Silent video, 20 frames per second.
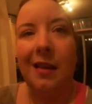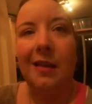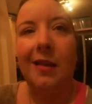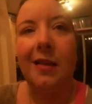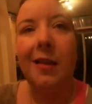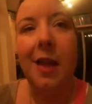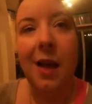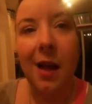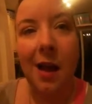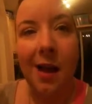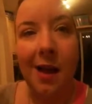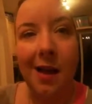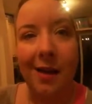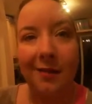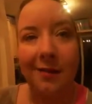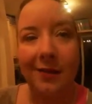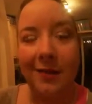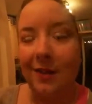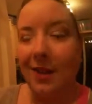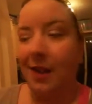
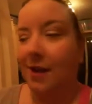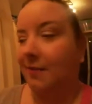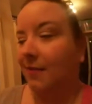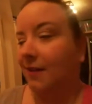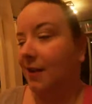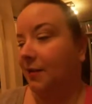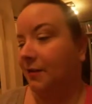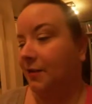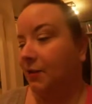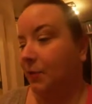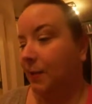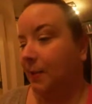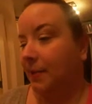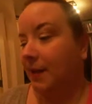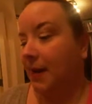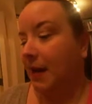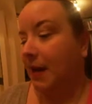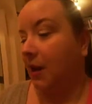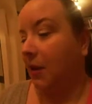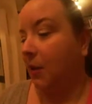love sweet
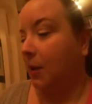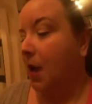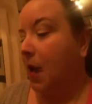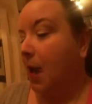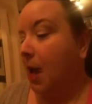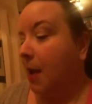potato,